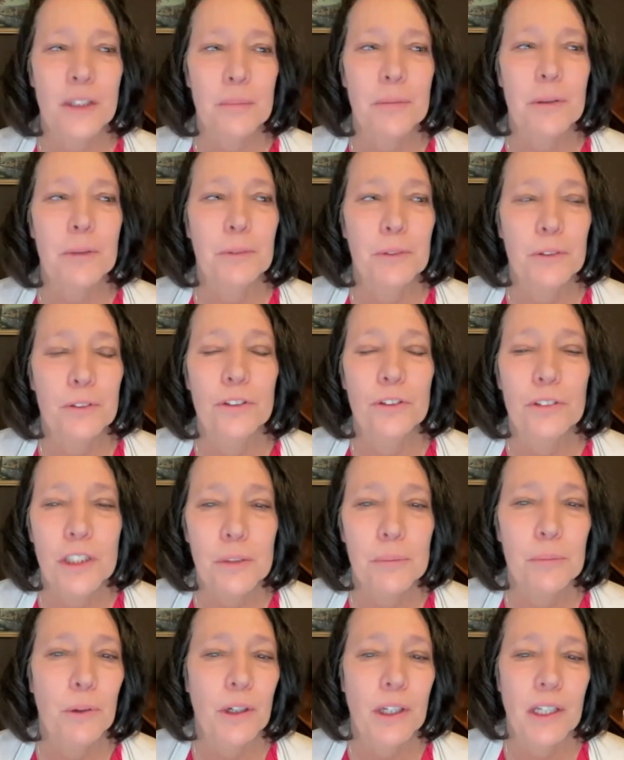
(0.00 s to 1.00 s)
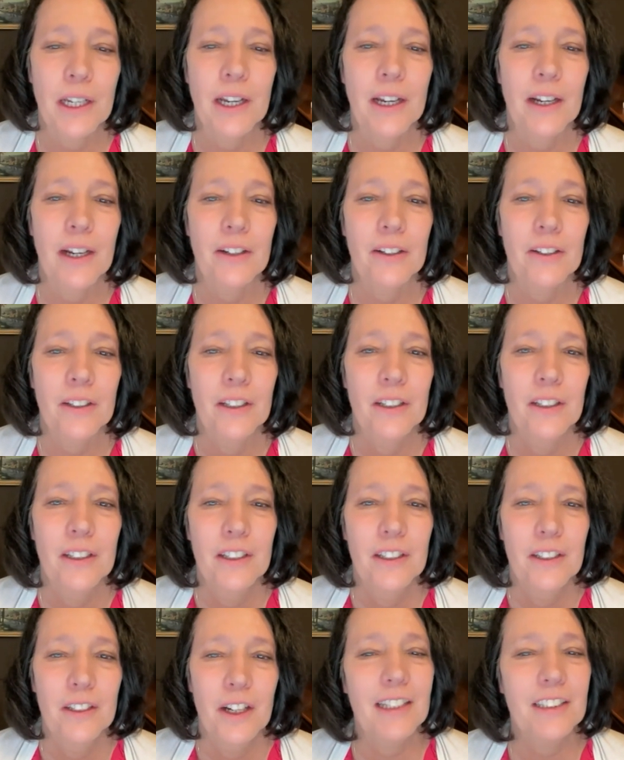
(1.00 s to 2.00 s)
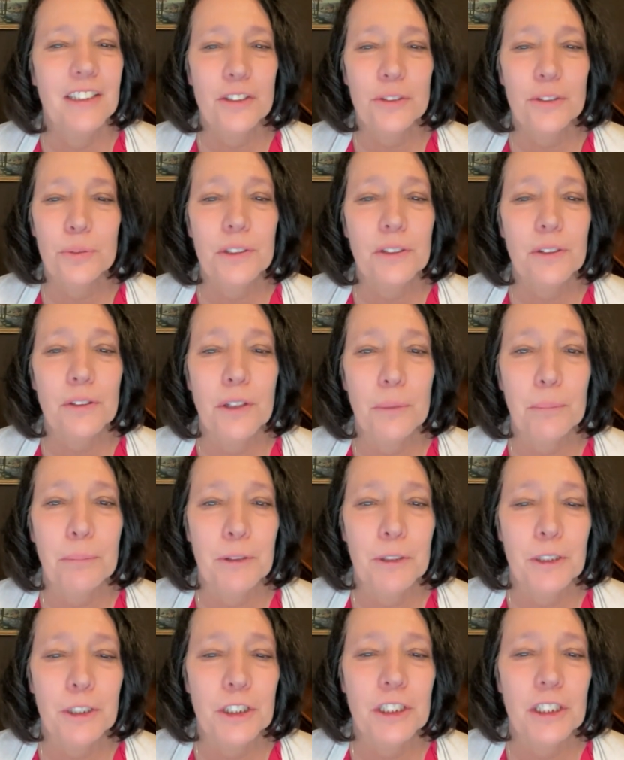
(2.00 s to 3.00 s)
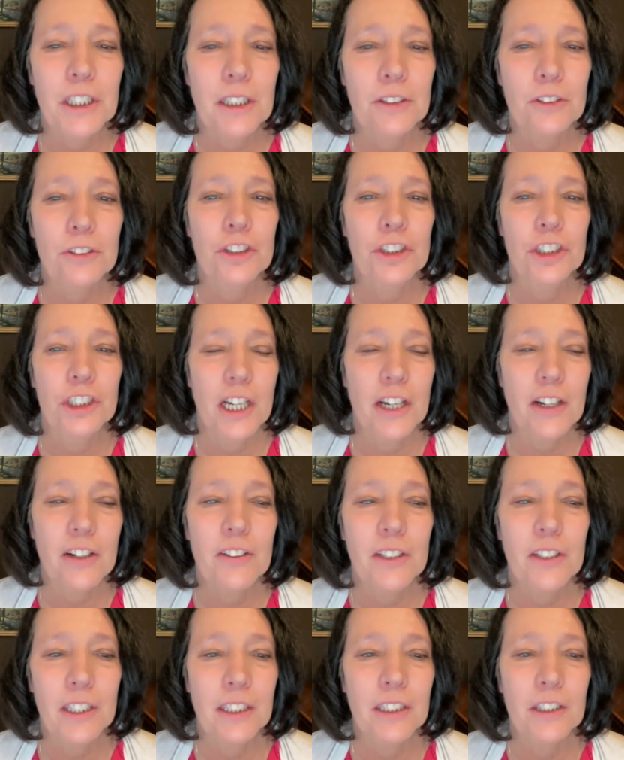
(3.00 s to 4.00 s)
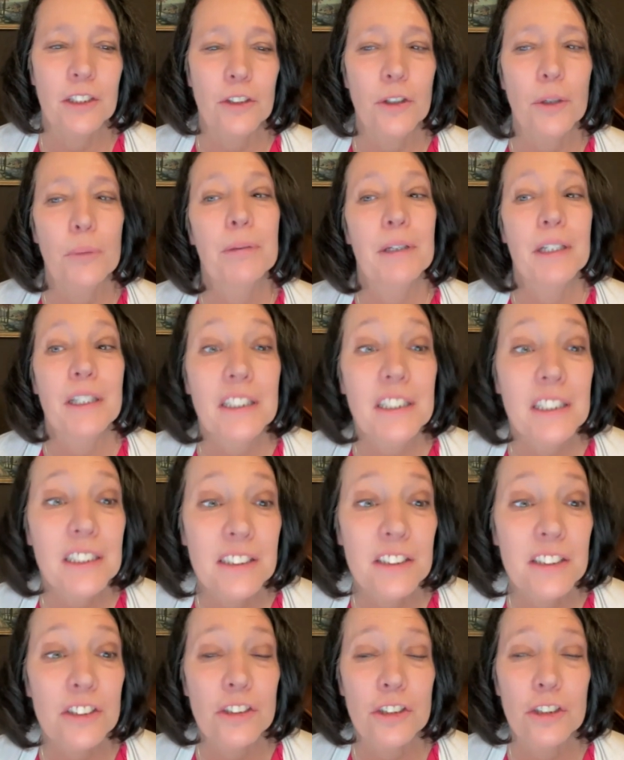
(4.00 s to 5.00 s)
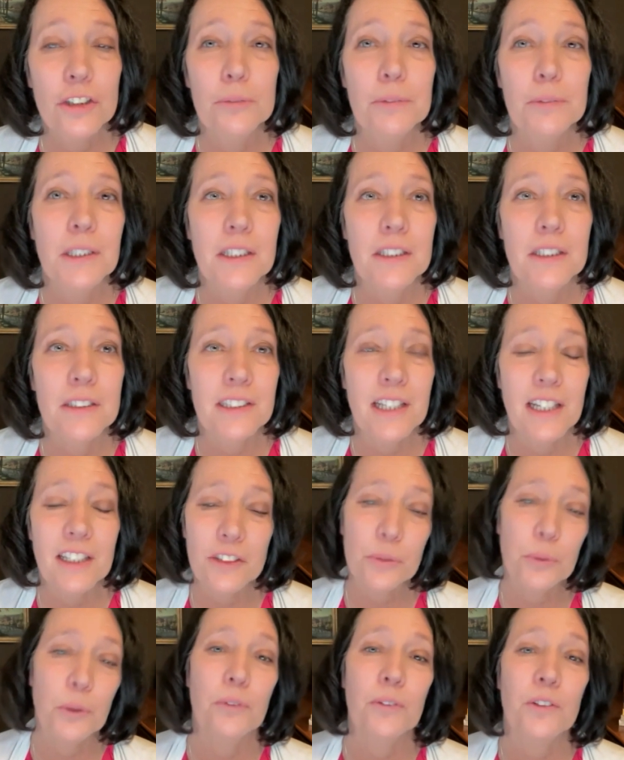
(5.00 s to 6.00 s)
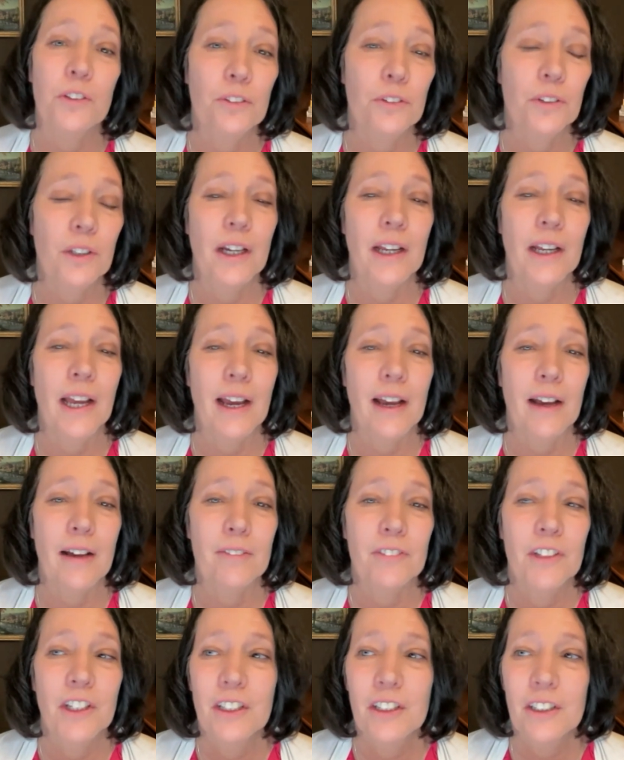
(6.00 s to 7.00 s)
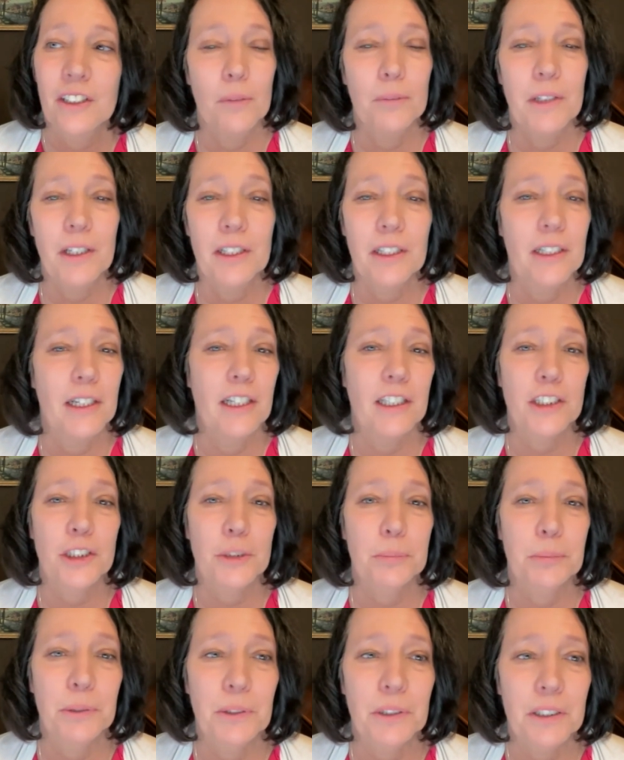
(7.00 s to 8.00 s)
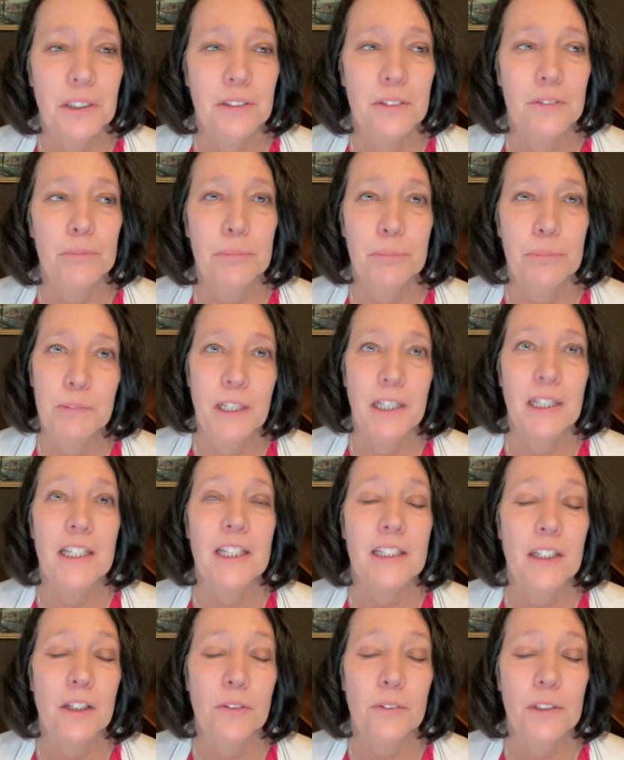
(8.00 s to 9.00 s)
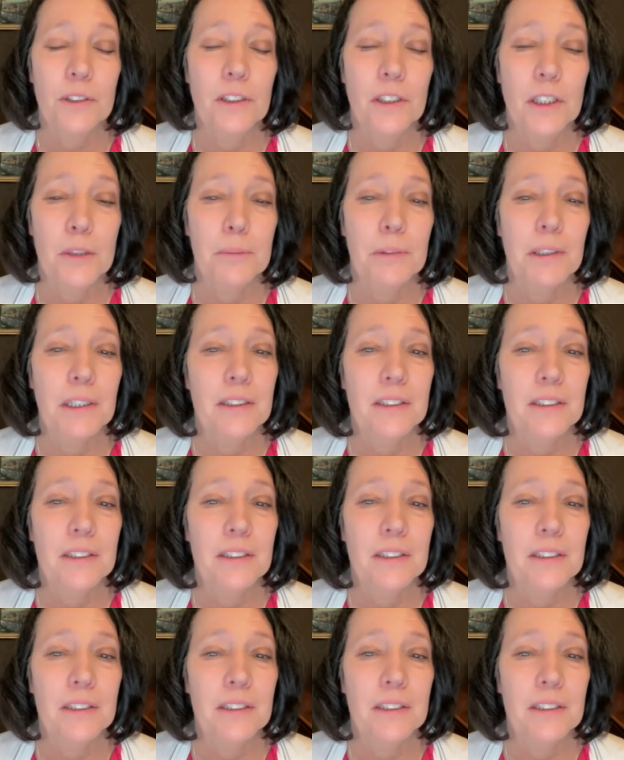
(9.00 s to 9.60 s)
some people do need more care. I just really appreciate you sharing your opinions too, because that's what you and I have. I'm not an expert in anything really, but at